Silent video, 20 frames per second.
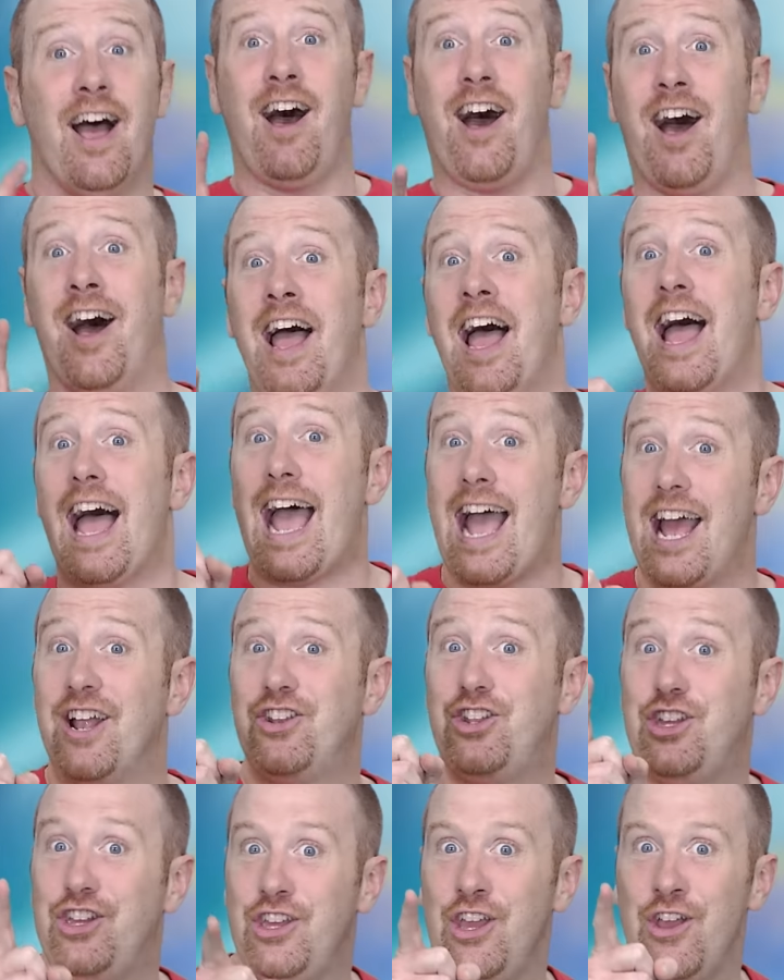Ha,
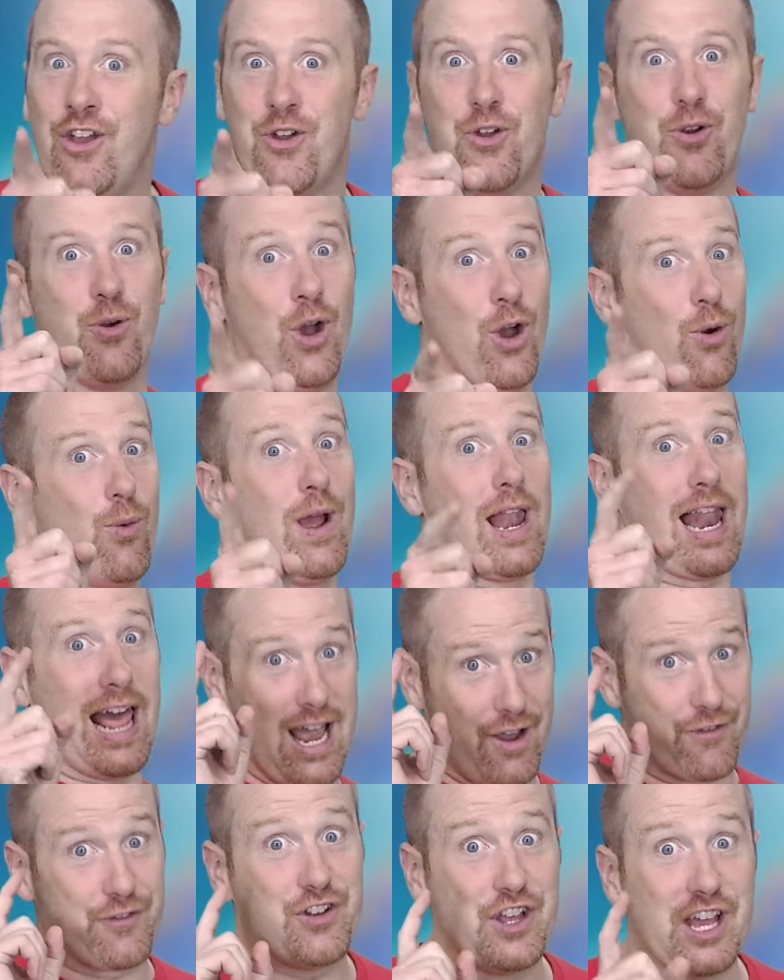and you will
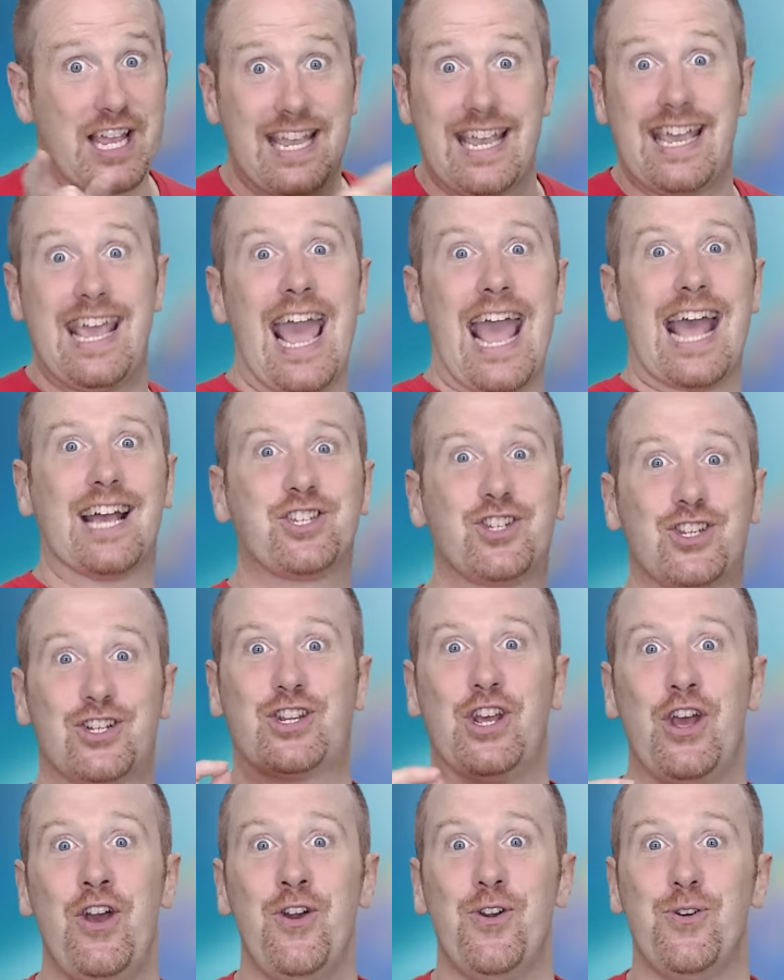have to guess
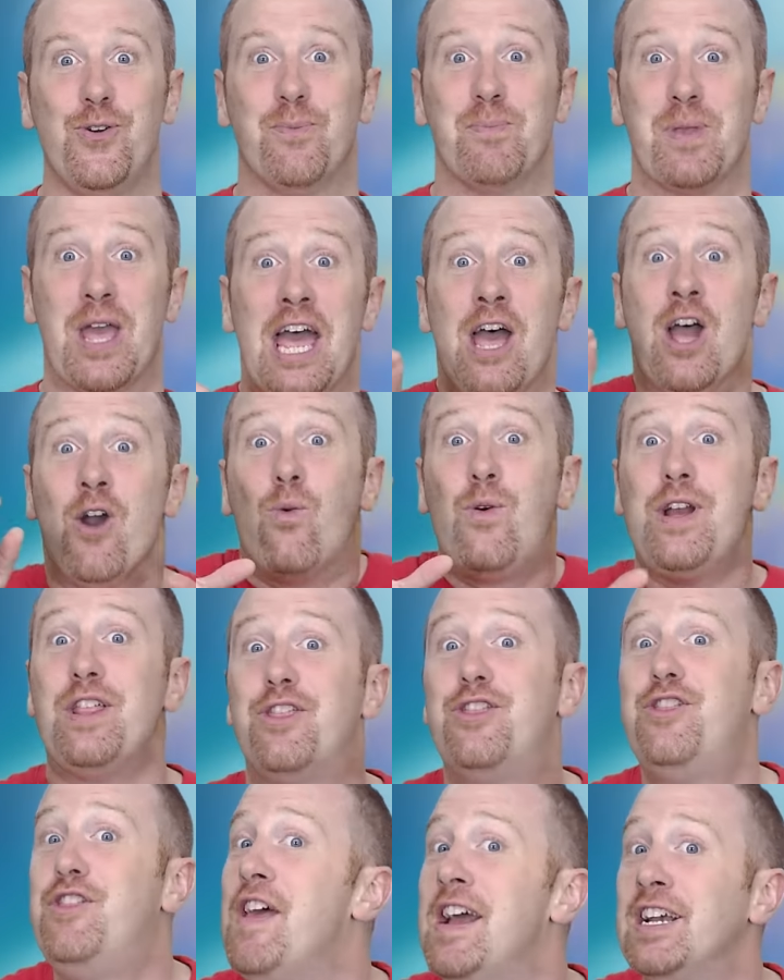too.
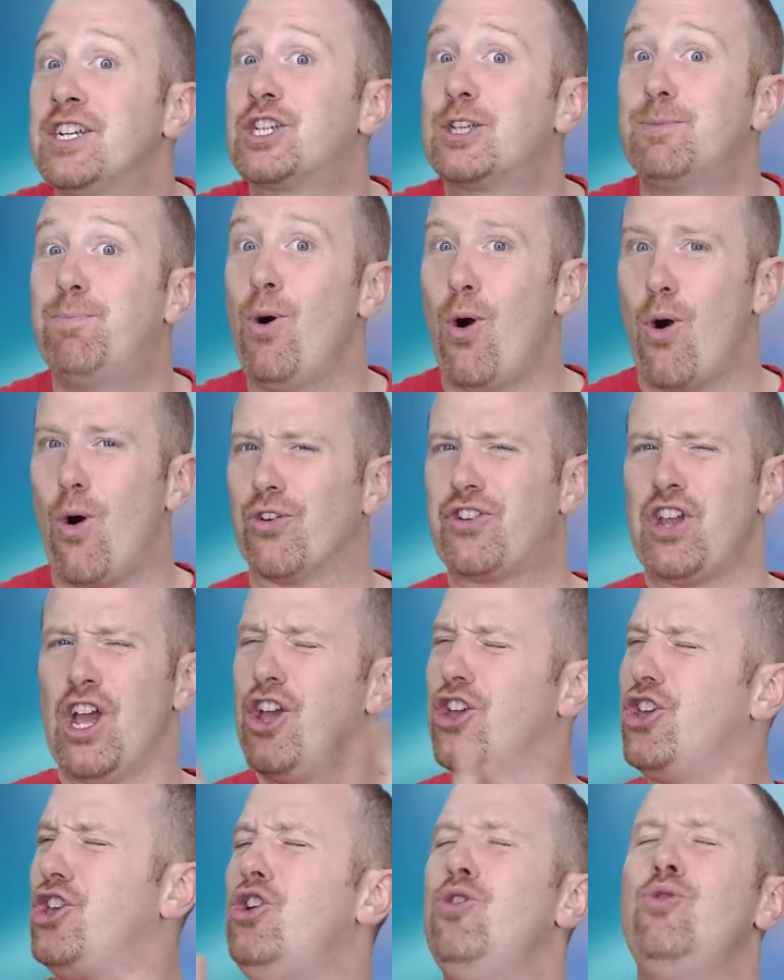With this sport,
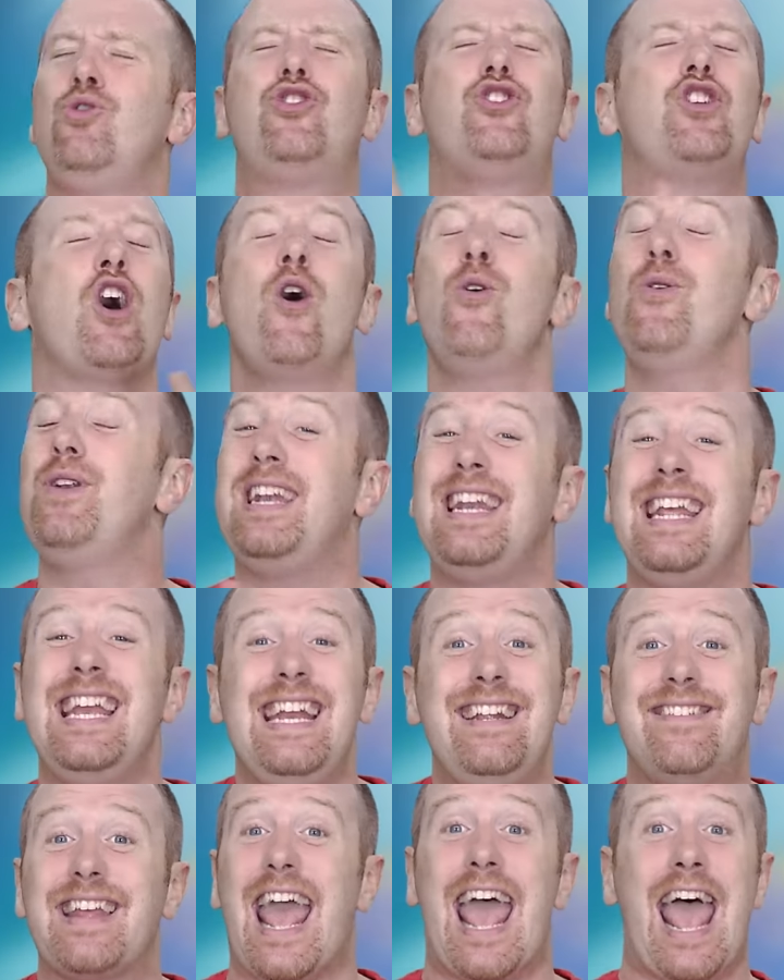you don't
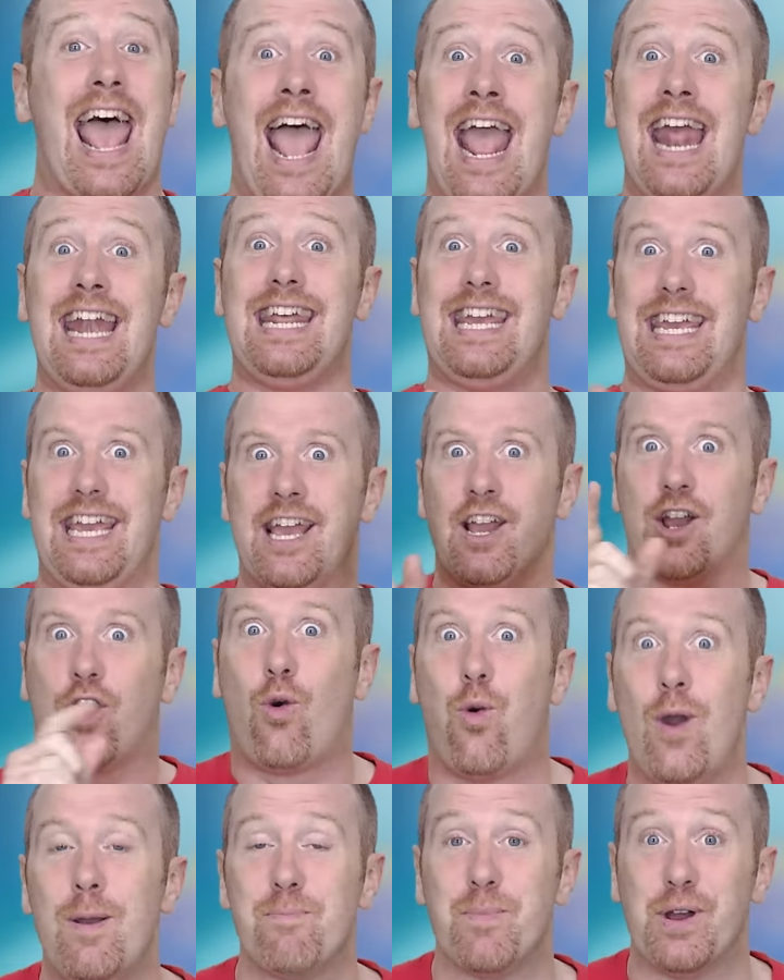need any
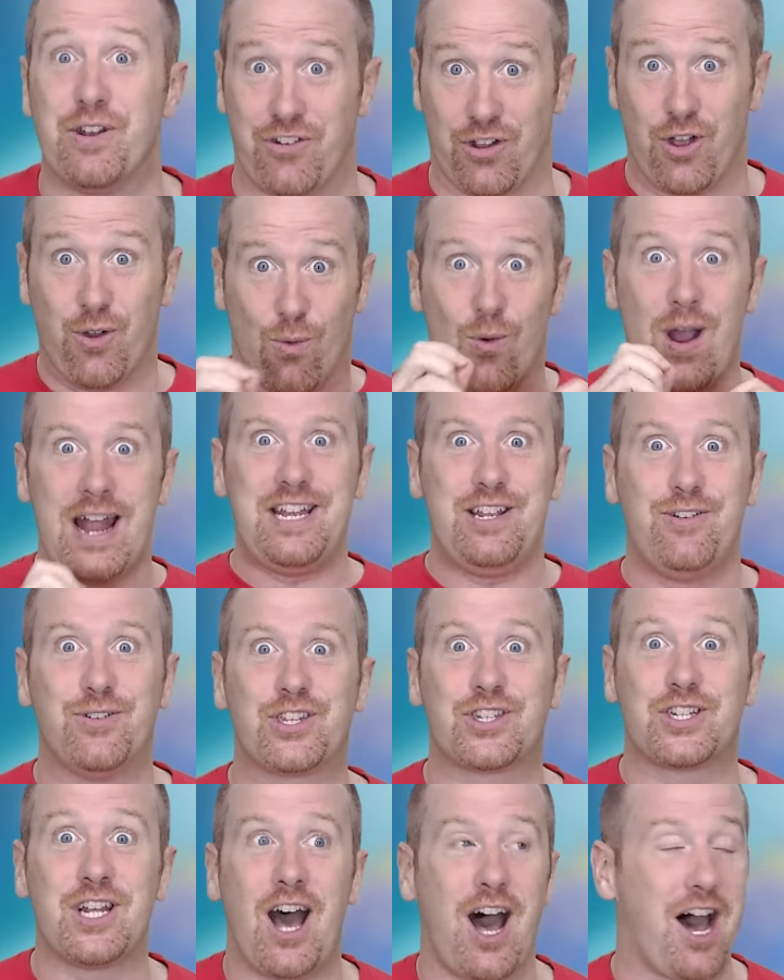equipment when you
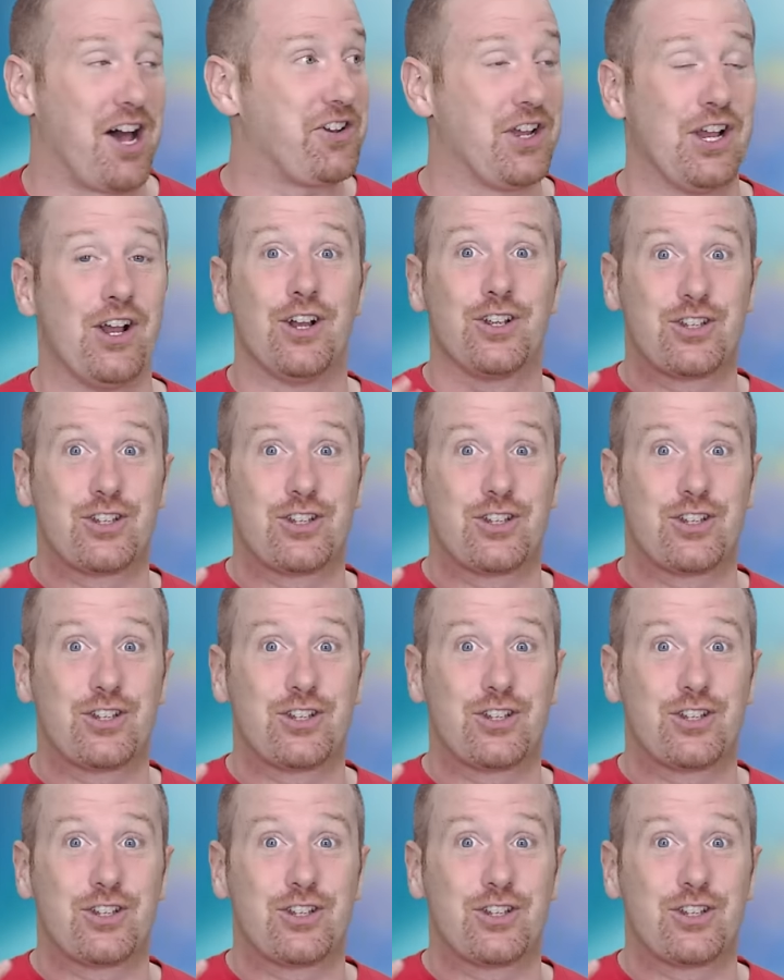start.